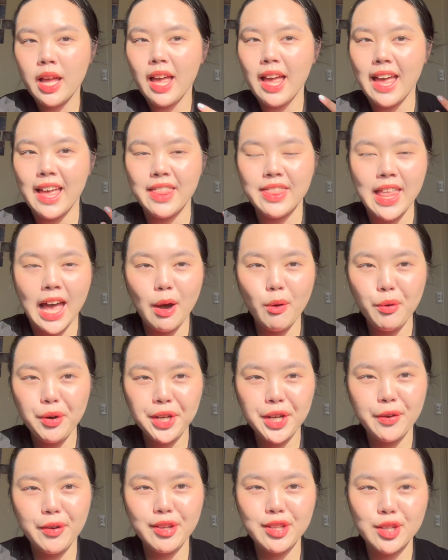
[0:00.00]
And now what we're
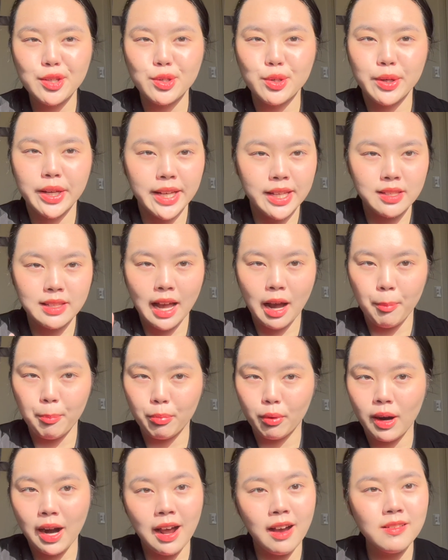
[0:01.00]
going to do is our
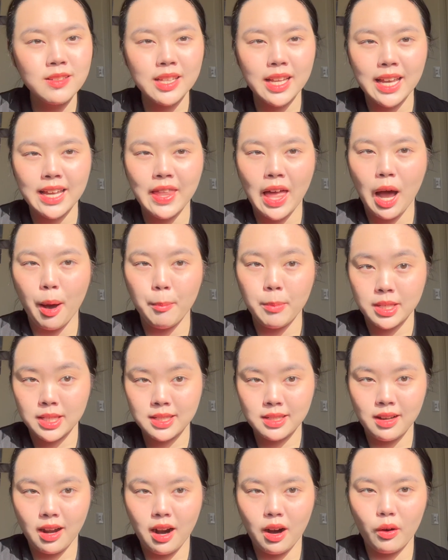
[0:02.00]
brows and our
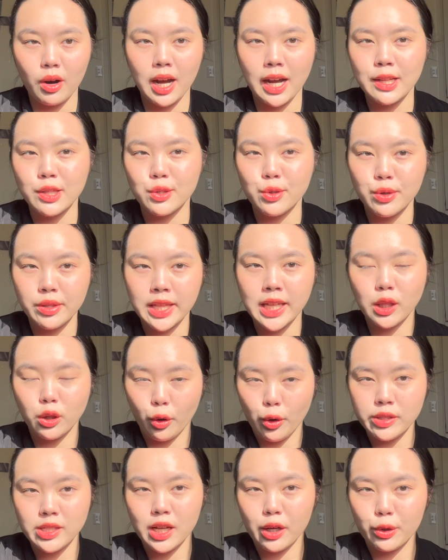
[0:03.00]
mascara. I do think
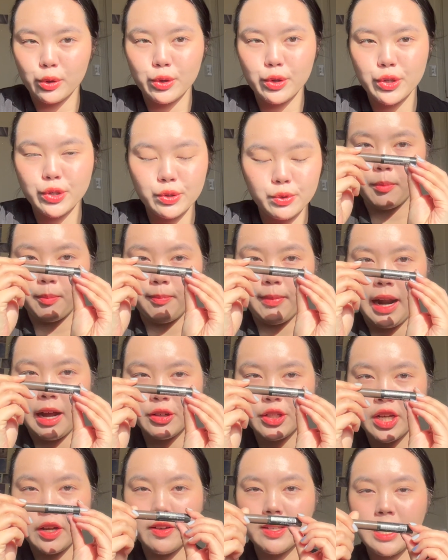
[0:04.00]
those are crucial. Brow
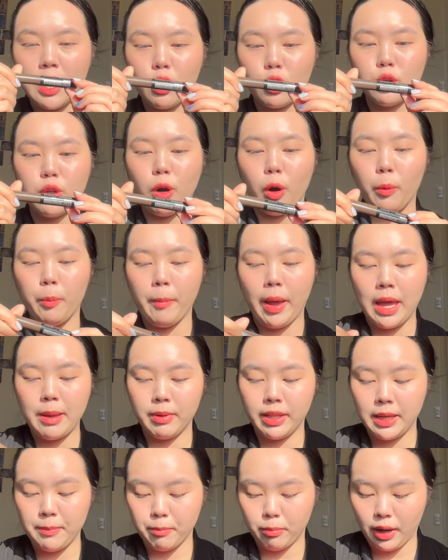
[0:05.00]
gel is our good old
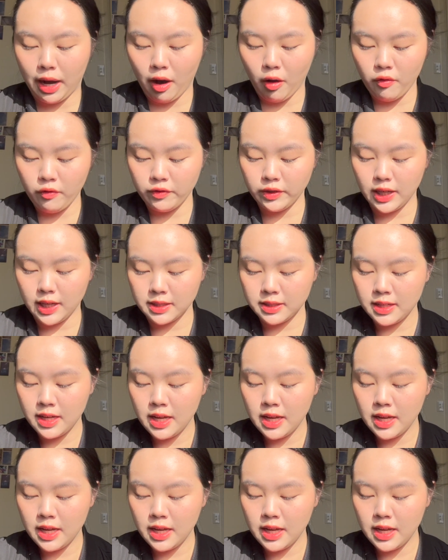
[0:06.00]
Maybelline Brow Fast